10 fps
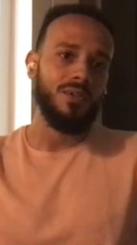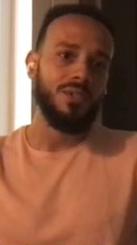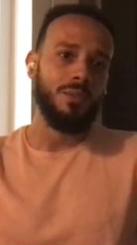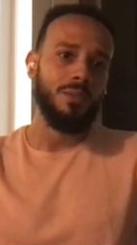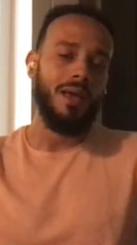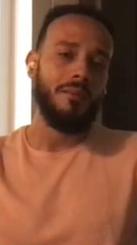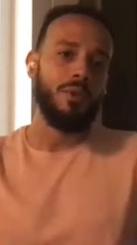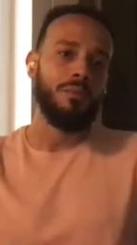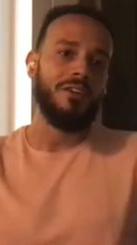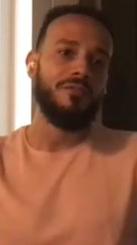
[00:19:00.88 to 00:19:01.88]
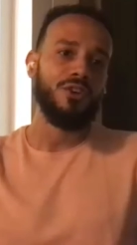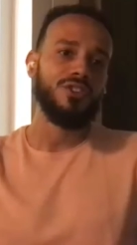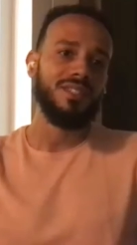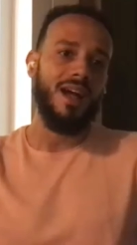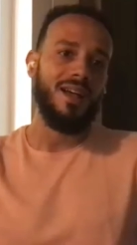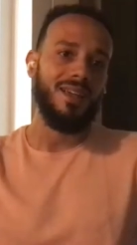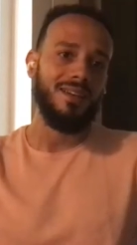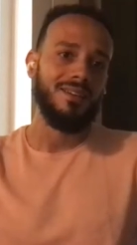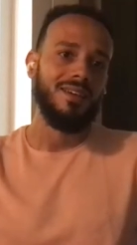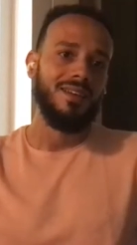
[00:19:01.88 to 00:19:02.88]
met with my first sign
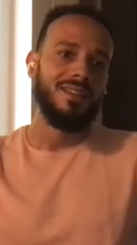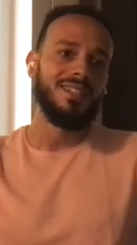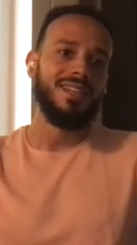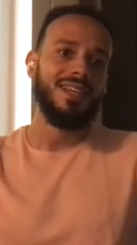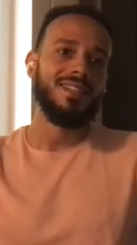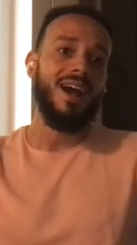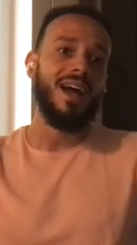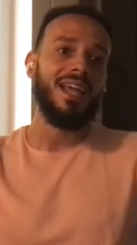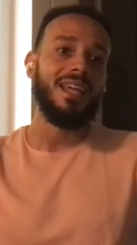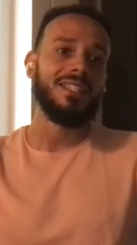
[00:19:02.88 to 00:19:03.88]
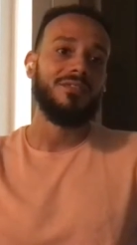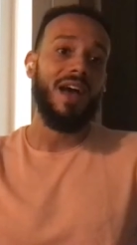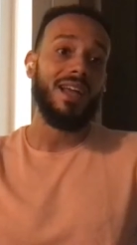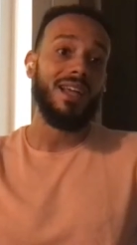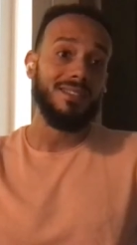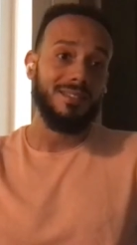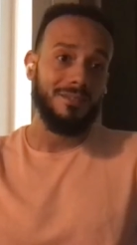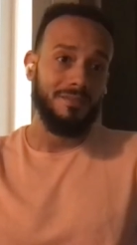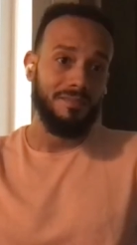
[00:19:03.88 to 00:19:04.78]
that says, "God hates faggots."